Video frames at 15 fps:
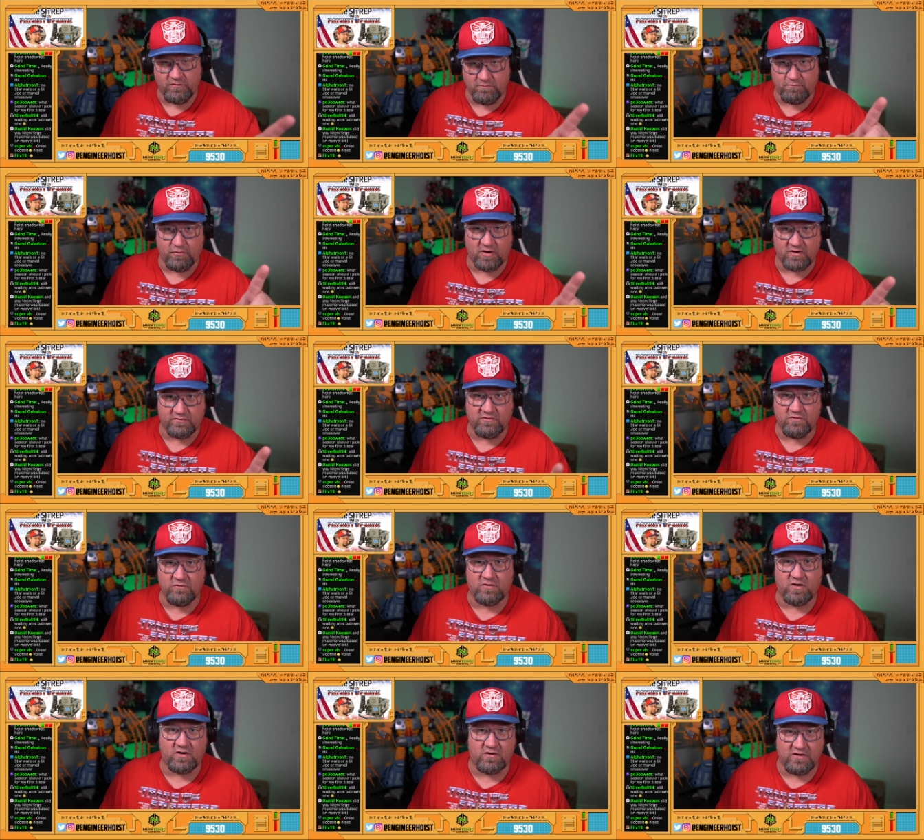park the new
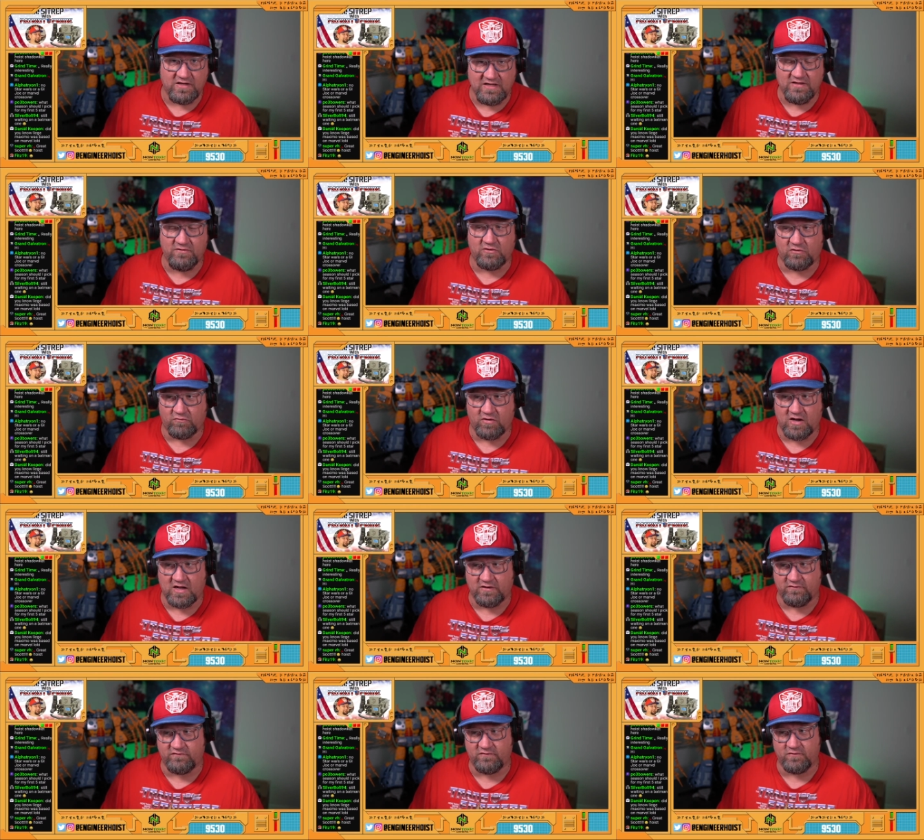car in the
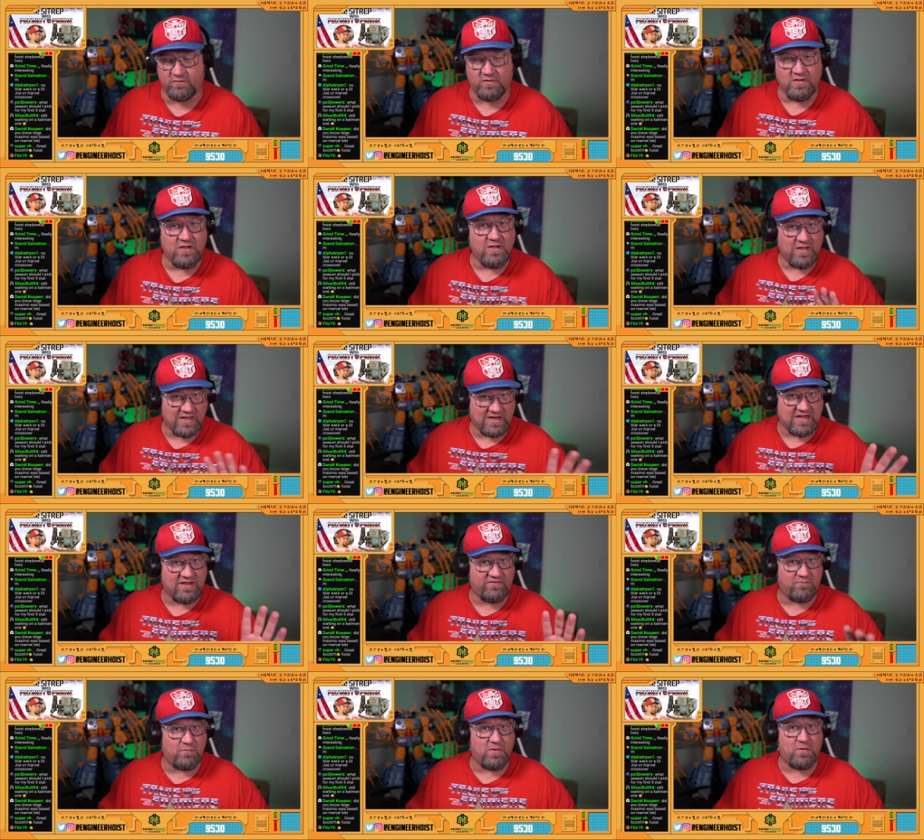garage. So I got
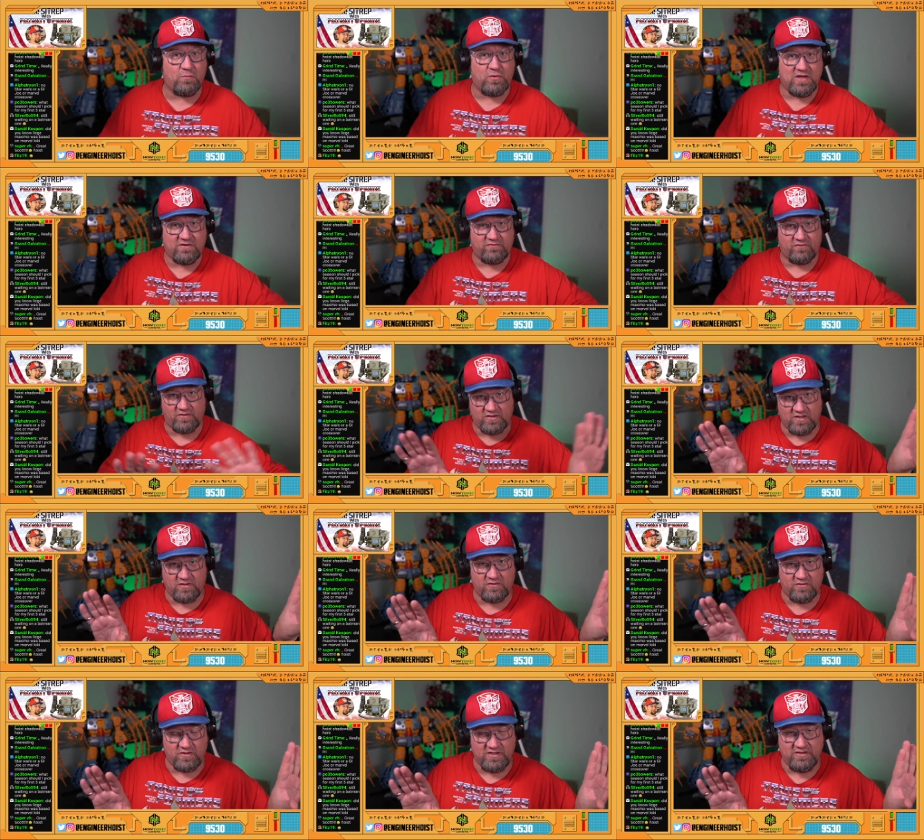some help. We actually
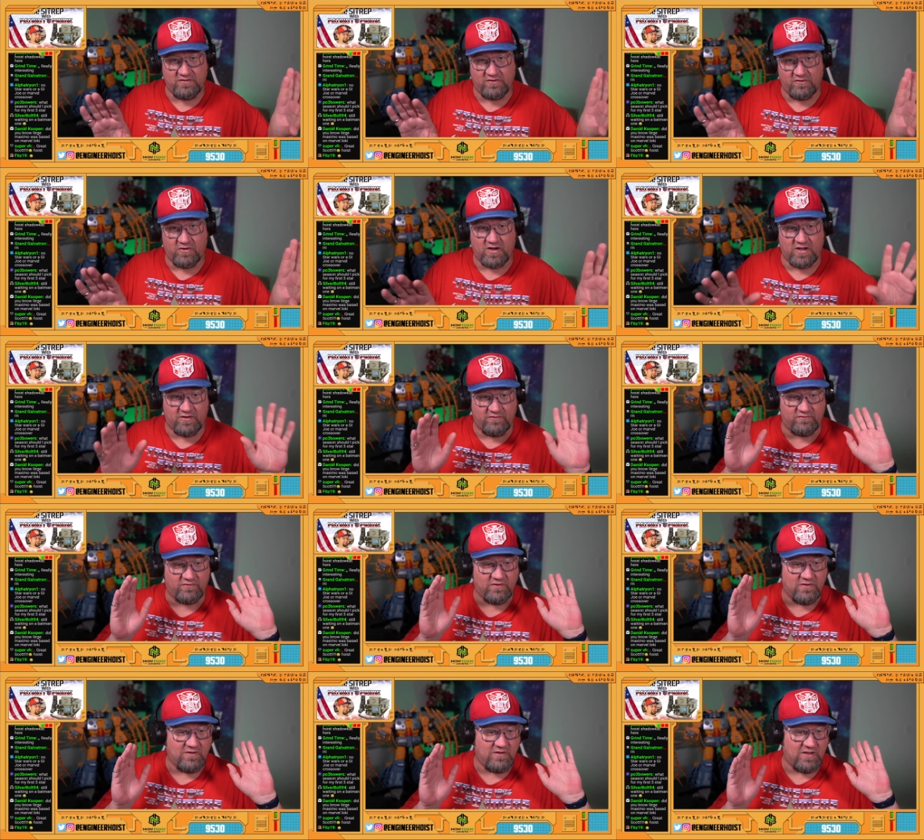cleaned the garage,
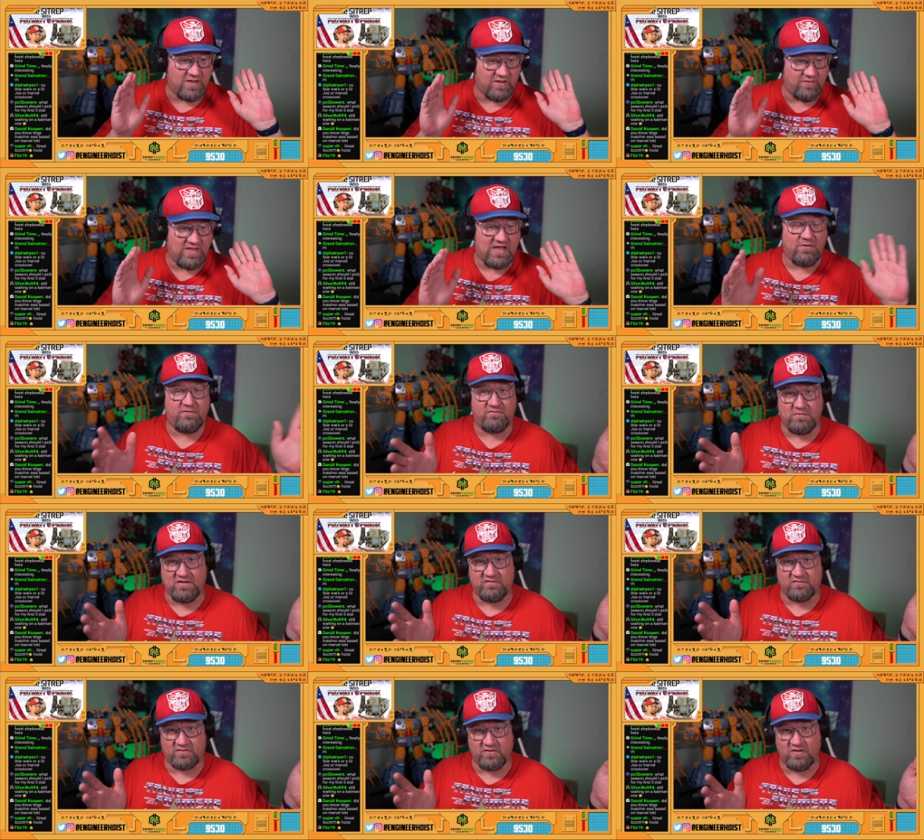and that was
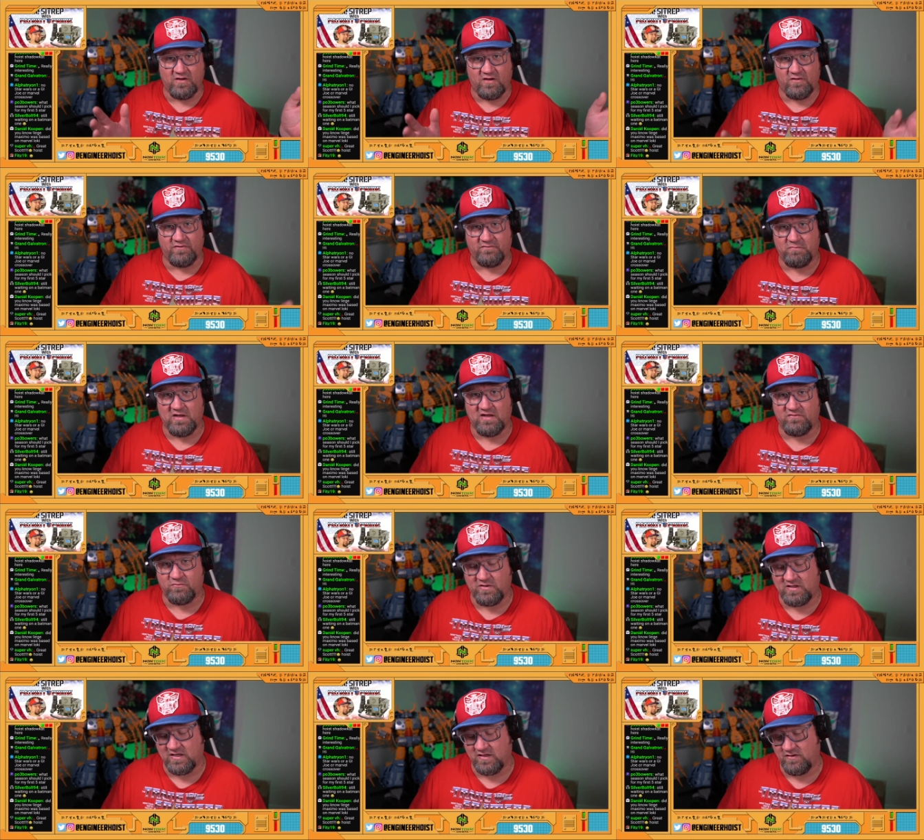basically all this past
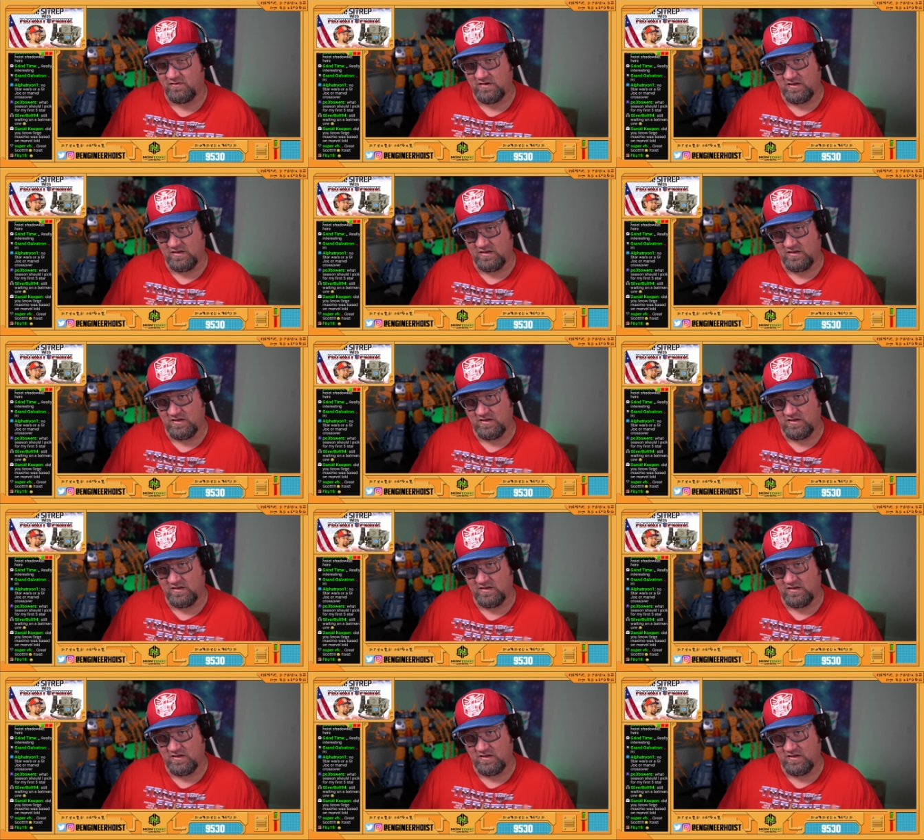weekend.